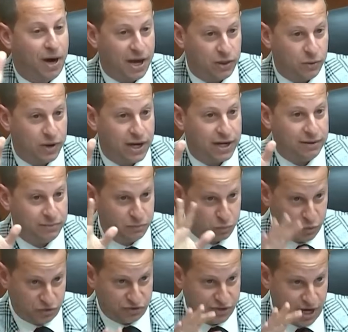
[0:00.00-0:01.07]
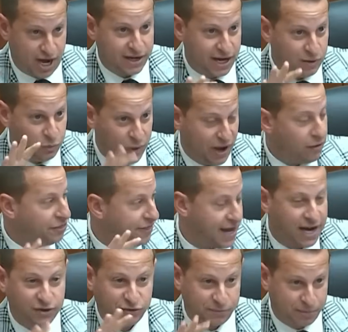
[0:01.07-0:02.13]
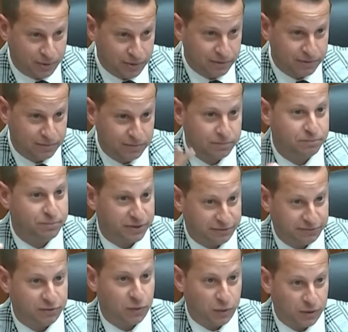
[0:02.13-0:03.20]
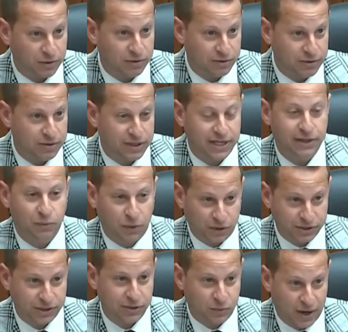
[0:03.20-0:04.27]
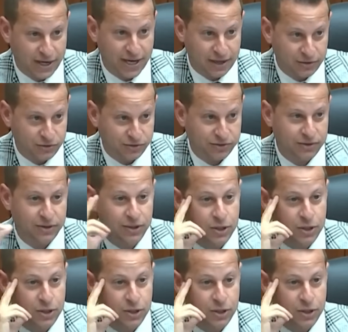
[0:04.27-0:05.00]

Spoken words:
the way, was not a wealth expert before he worked in the White House,